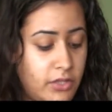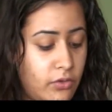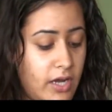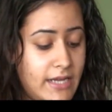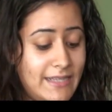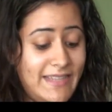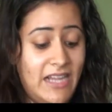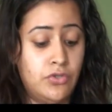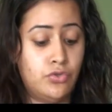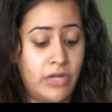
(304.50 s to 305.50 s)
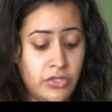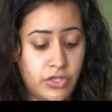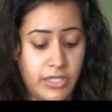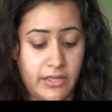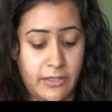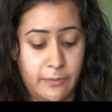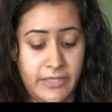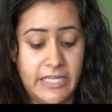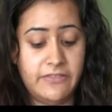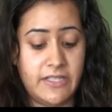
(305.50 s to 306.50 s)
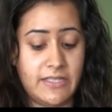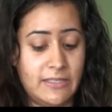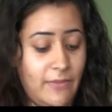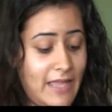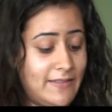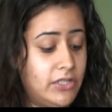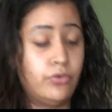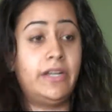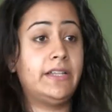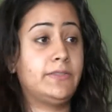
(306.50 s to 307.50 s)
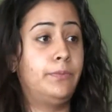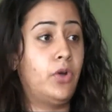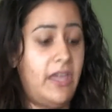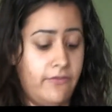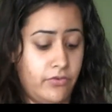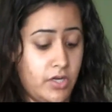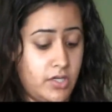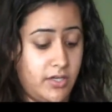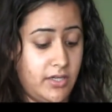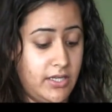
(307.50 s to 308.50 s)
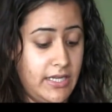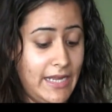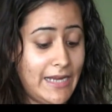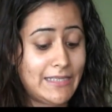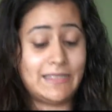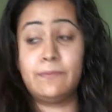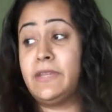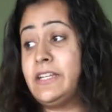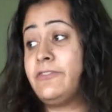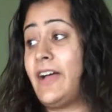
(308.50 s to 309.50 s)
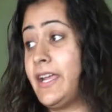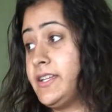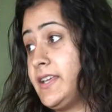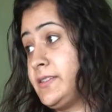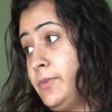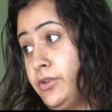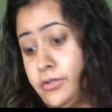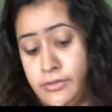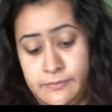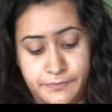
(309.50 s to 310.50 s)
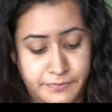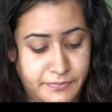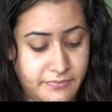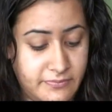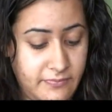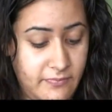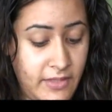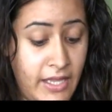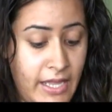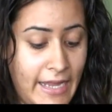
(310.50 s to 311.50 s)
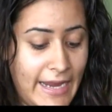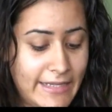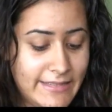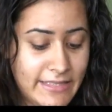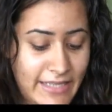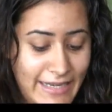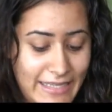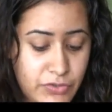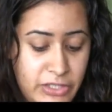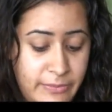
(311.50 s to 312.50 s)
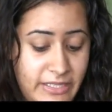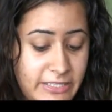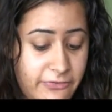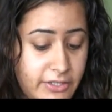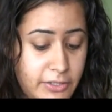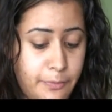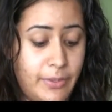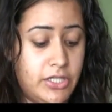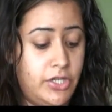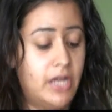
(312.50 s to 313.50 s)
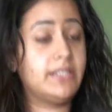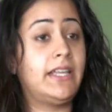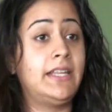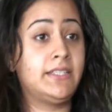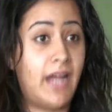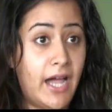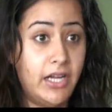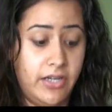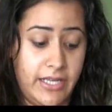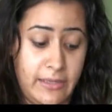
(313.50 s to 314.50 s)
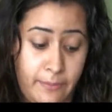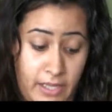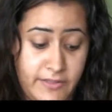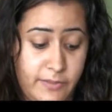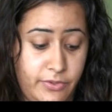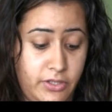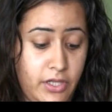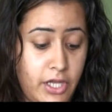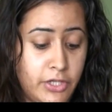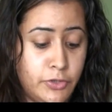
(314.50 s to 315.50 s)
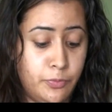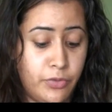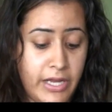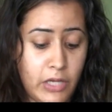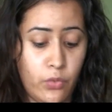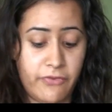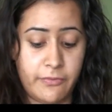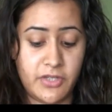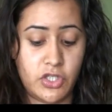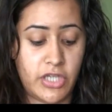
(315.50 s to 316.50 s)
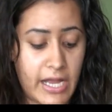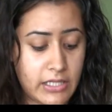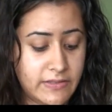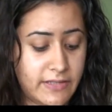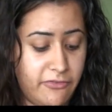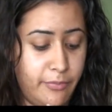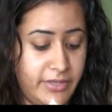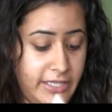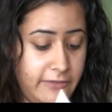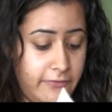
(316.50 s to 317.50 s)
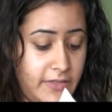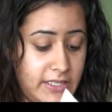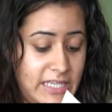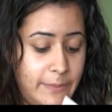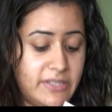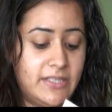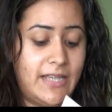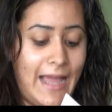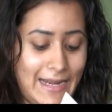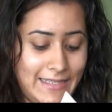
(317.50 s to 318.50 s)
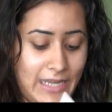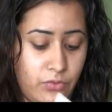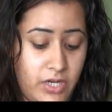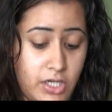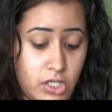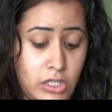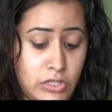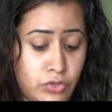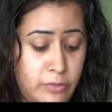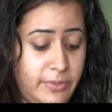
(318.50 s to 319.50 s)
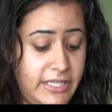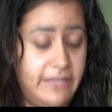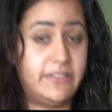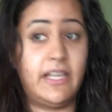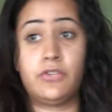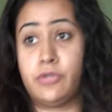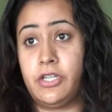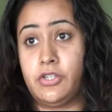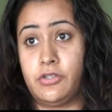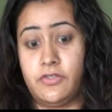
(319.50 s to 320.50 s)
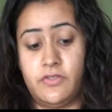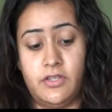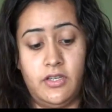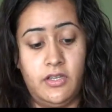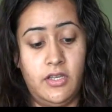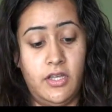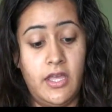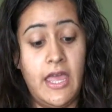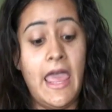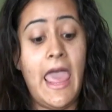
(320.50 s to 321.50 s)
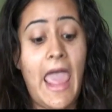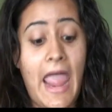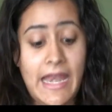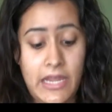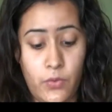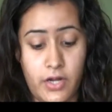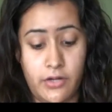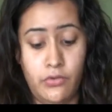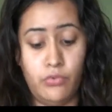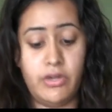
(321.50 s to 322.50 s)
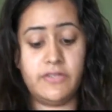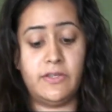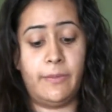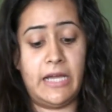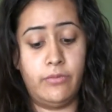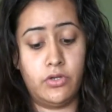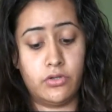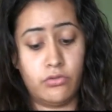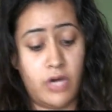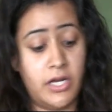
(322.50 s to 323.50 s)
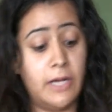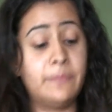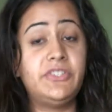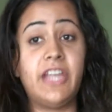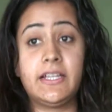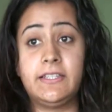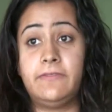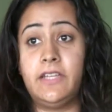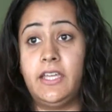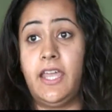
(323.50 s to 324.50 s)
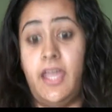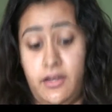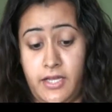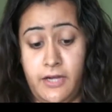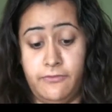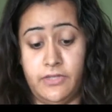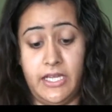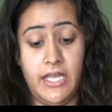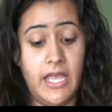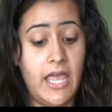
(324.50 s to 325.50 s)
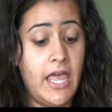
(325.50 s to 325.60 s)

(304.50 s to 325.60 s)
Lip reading: the Quran is entrenched in their belief system as the greatest book ever written. It is simply defined as a miracle. It is indeed extremely difficult, but not entirely impossible, to break away from the shackles of belief that keep us tied down in our cultural beliefs and traditions. Anyone who reads the Bible or Quran objectively and carefully